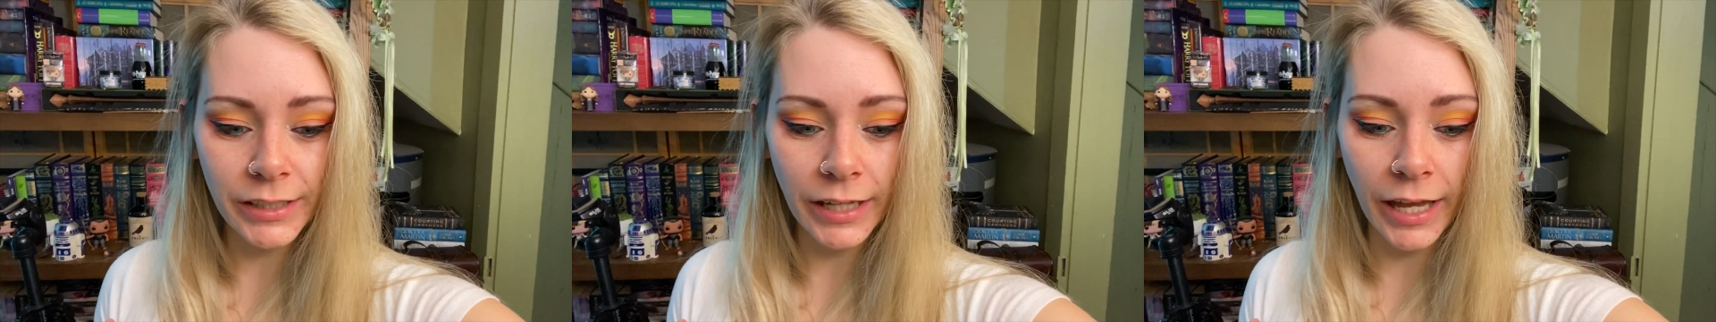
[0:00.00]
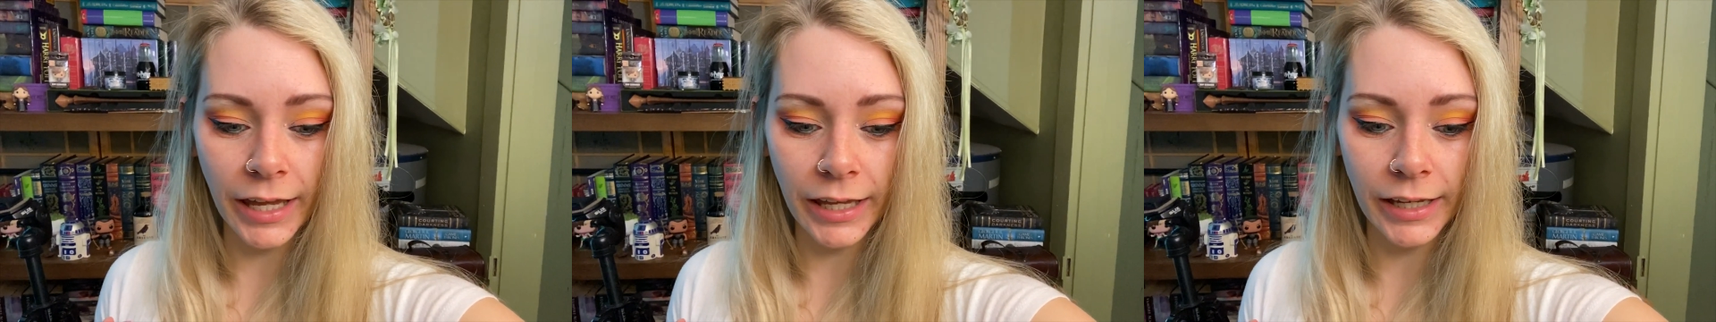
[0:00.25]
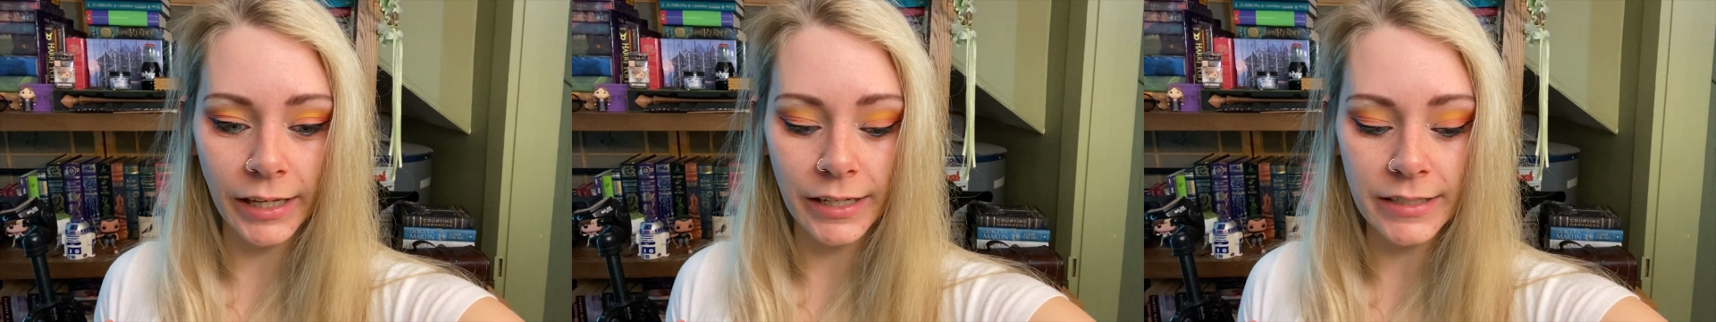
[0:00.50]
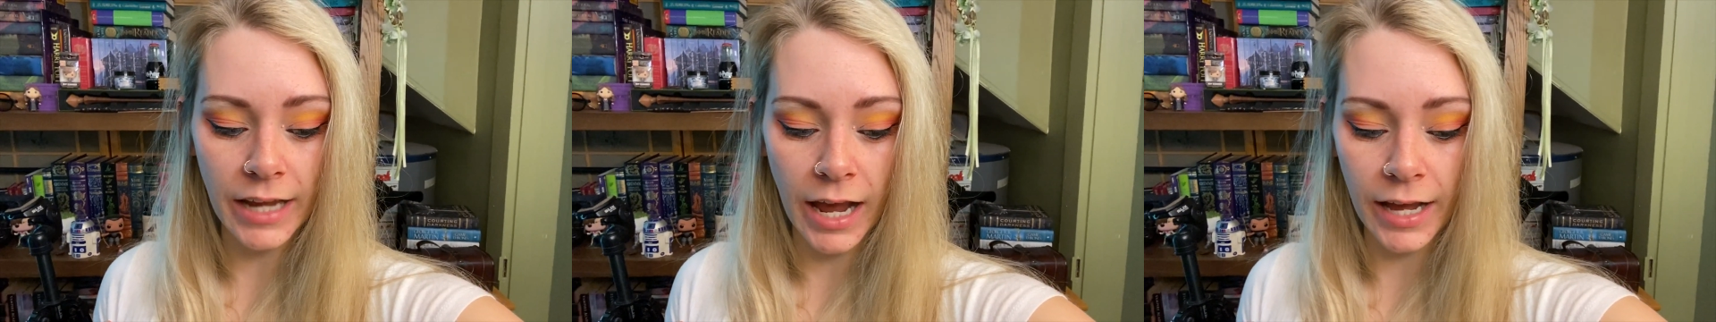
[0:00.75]

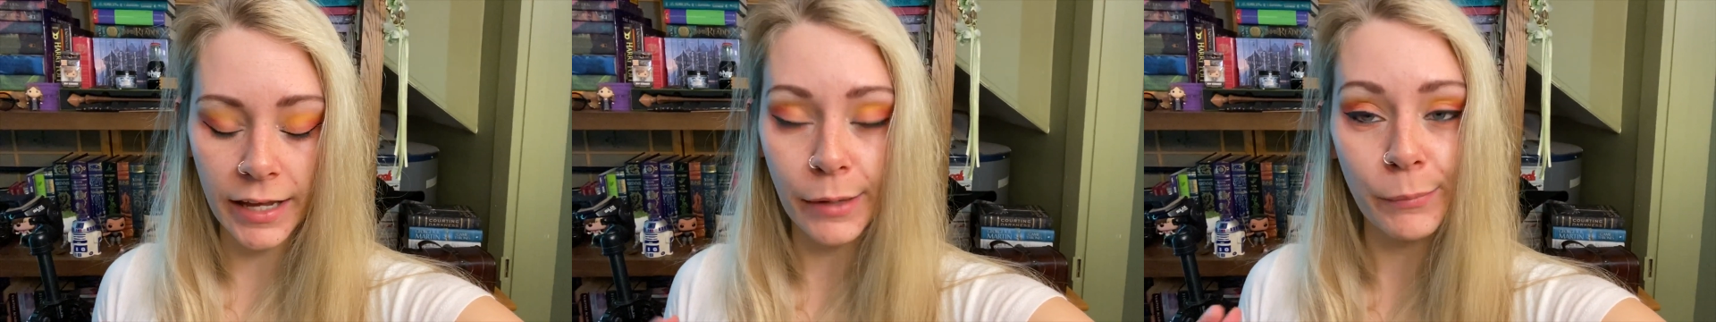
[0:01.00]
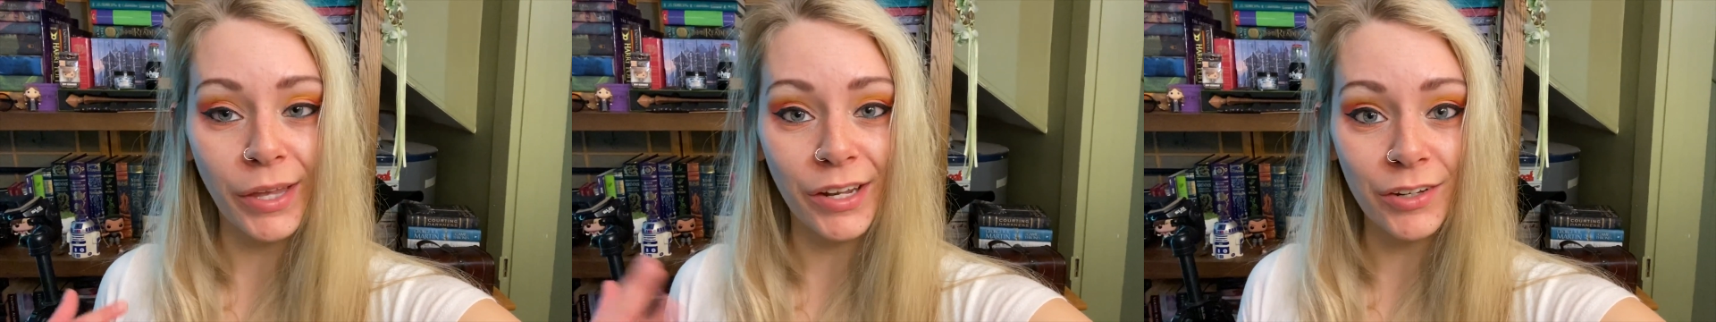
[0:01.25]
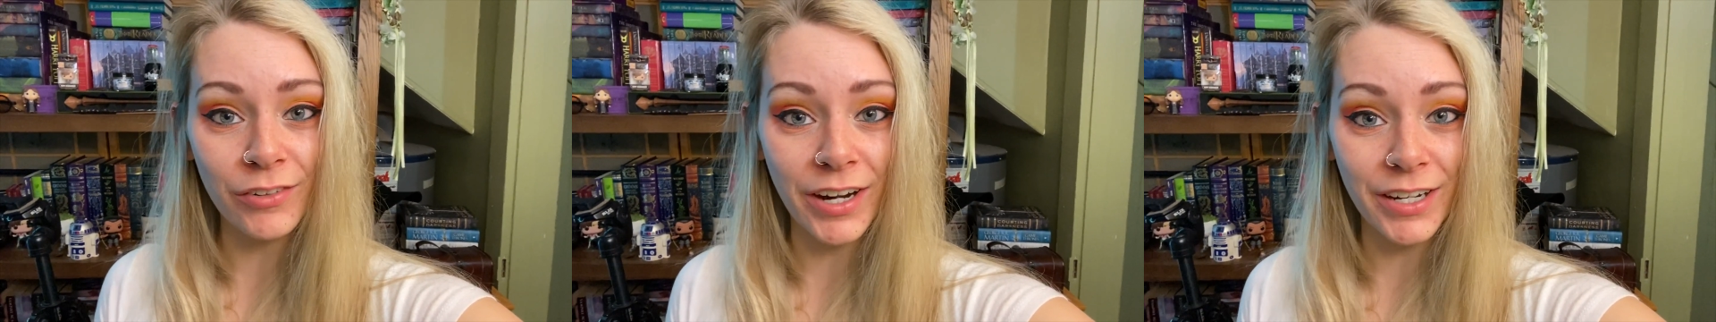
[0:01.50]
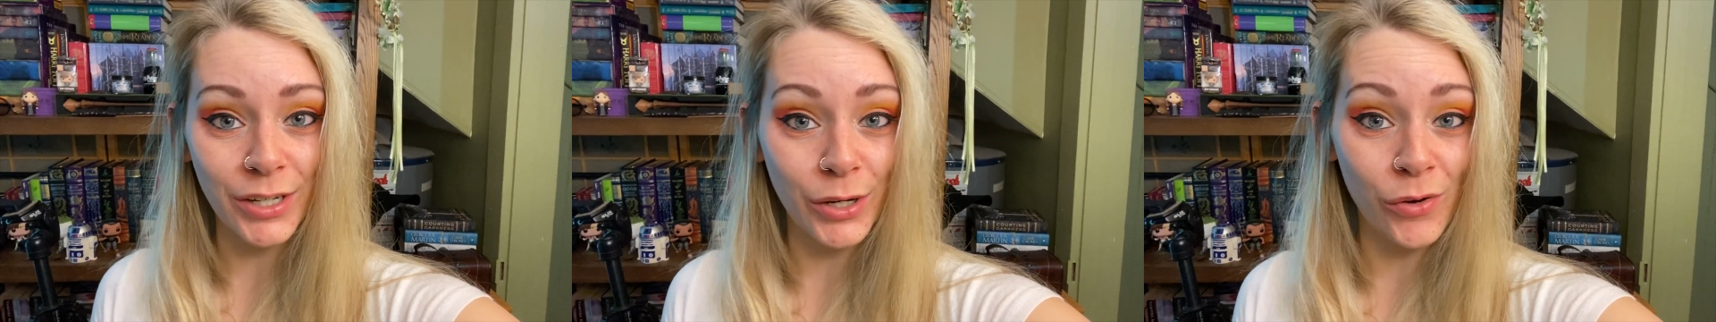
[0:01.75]
and I am getting
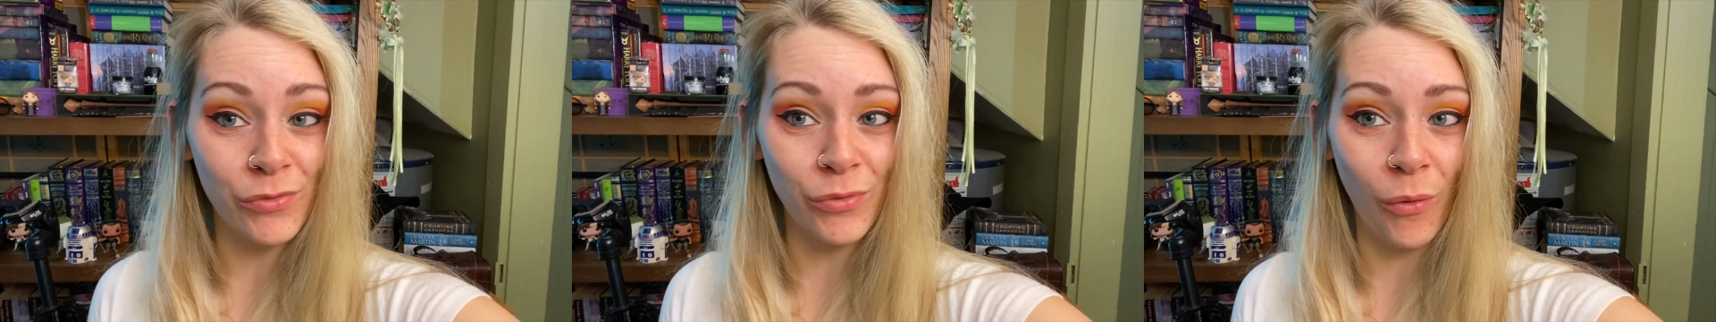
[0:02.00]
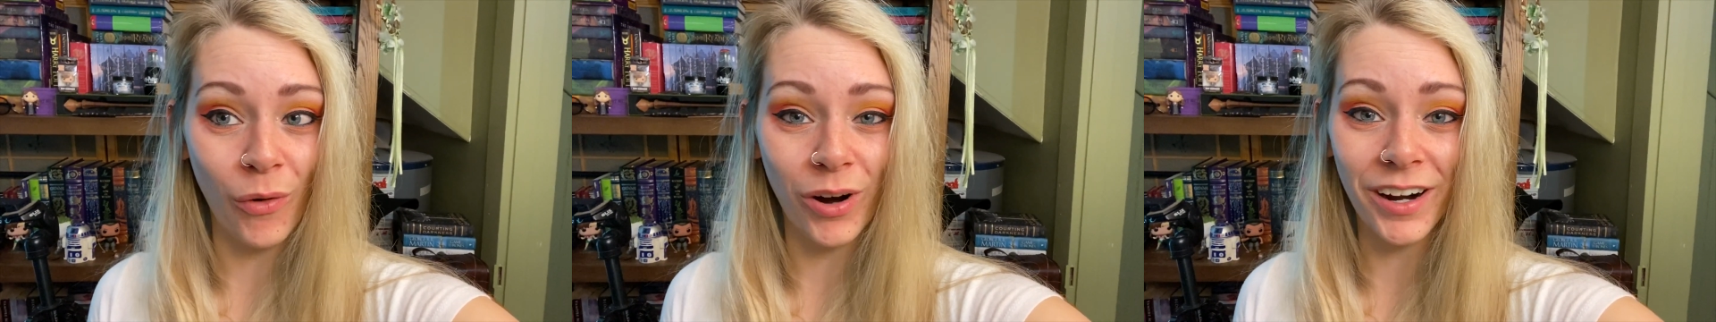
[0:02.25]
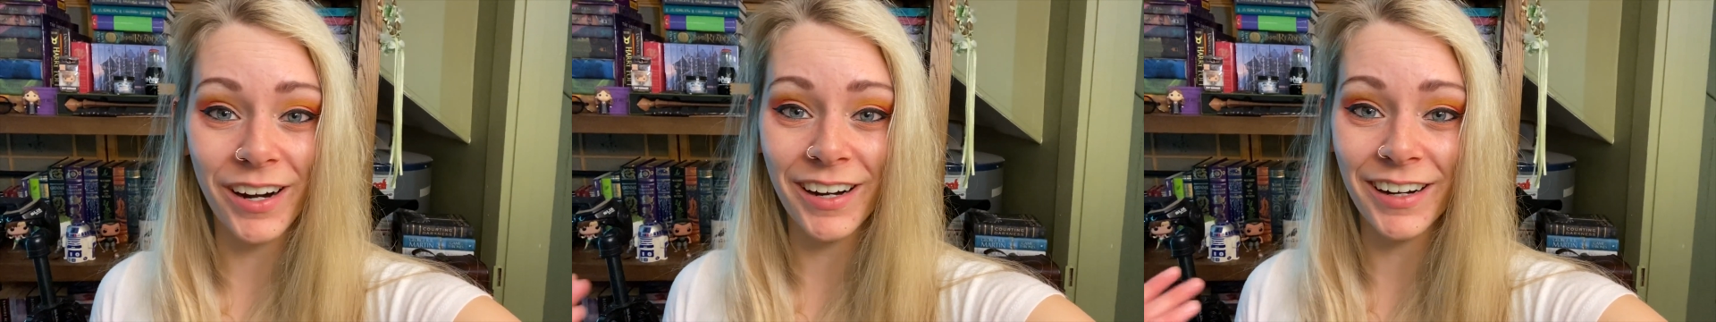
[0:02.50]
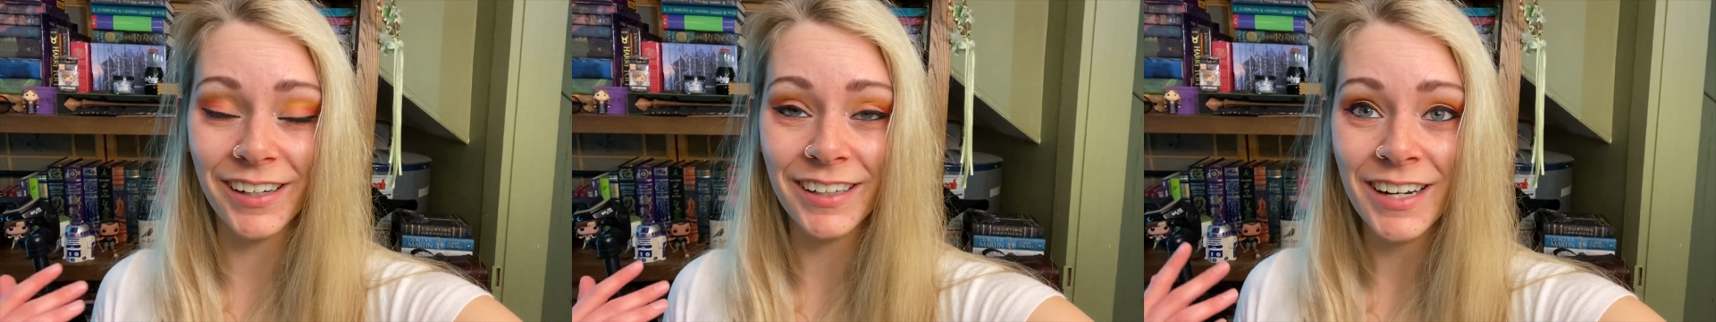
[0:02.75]
ready for